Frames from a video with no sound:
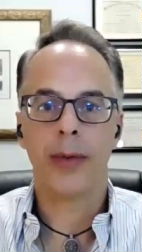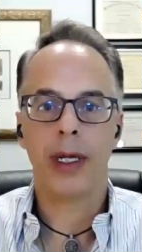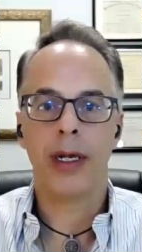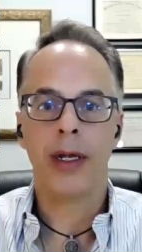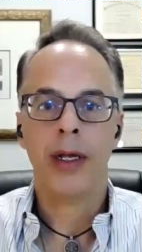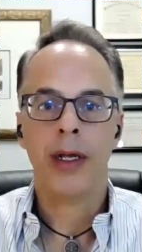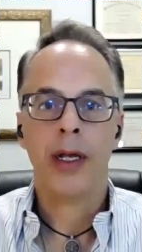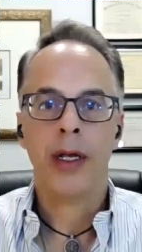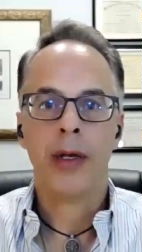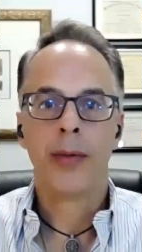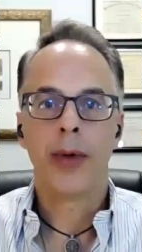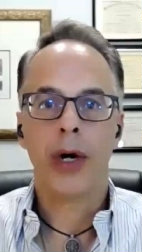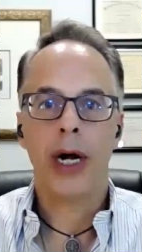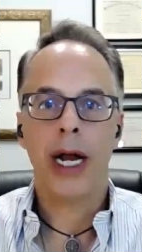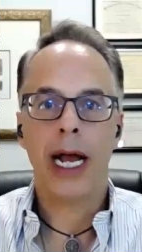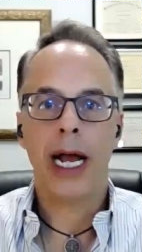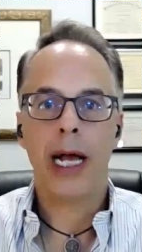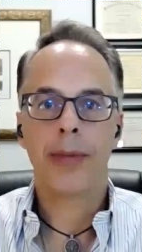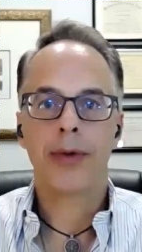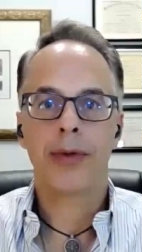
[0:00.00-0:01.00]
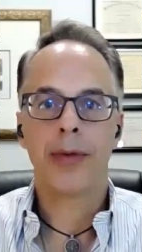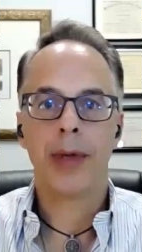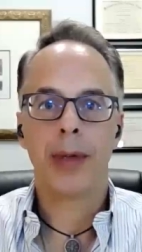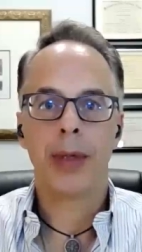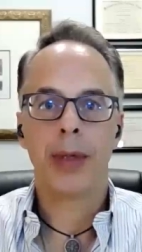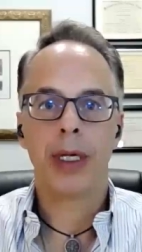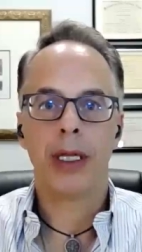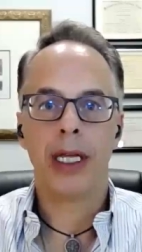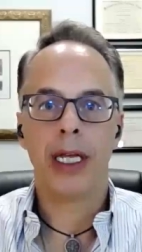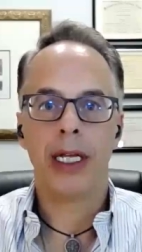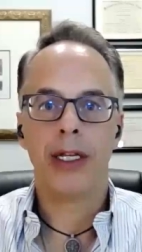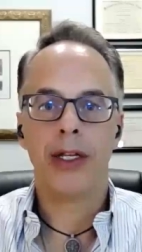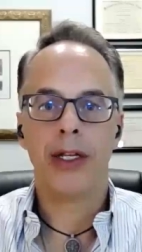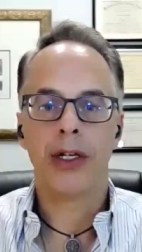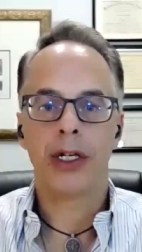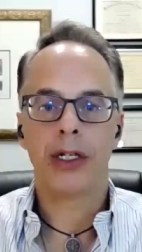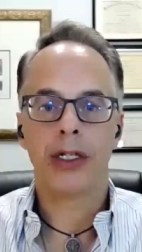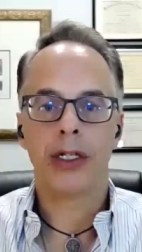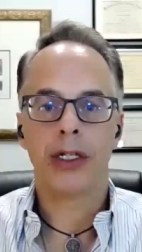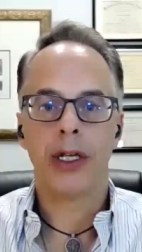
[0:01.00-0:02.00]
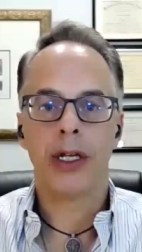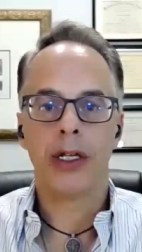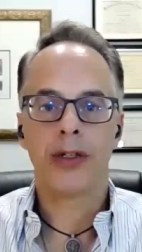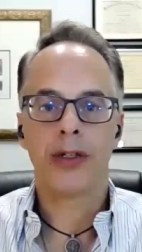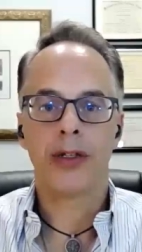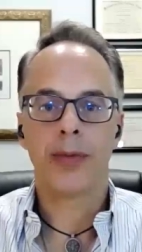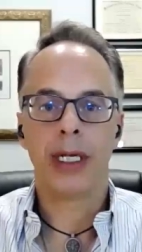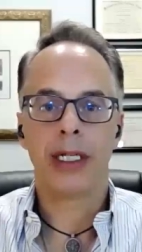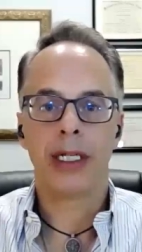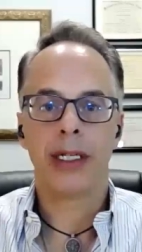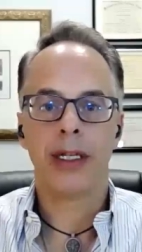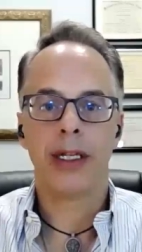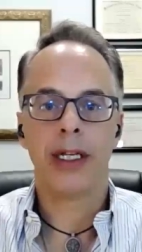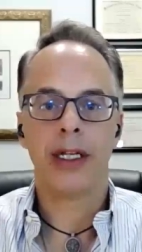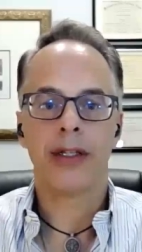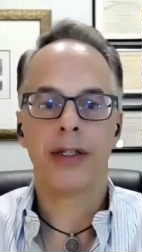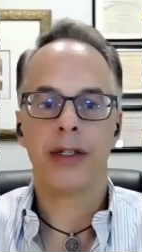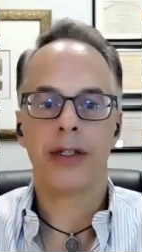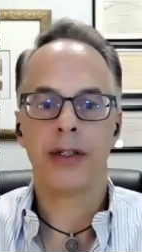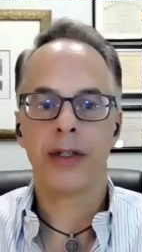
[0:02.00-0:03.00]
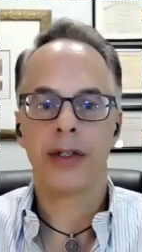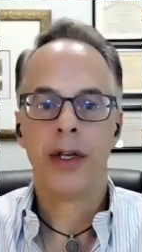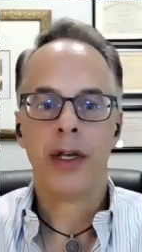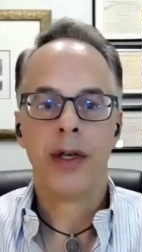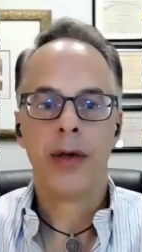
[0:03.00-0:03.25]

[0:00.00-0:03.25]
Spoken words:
And perhaps maybe, Alain, you can speak to this, is